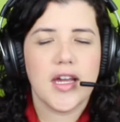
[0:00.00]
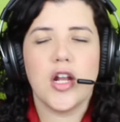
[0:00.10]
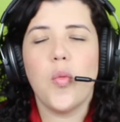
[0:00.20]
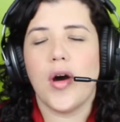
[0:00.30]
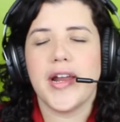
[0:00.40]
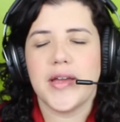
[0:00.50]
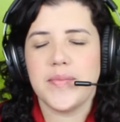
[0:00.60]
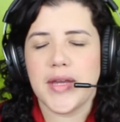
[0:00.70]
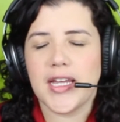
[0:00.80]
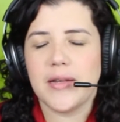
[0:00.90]
And what I
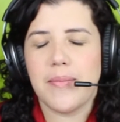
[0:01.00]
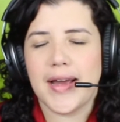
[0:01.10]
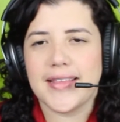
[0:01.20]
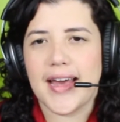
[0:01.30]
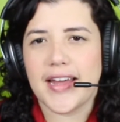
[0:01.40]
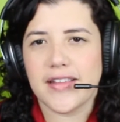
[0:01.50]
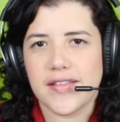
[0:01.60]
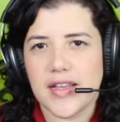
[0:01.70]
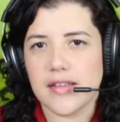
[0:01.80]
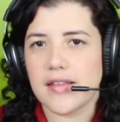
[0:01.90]
mean by that
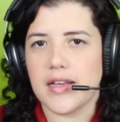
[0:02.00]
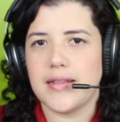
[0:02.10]
is this.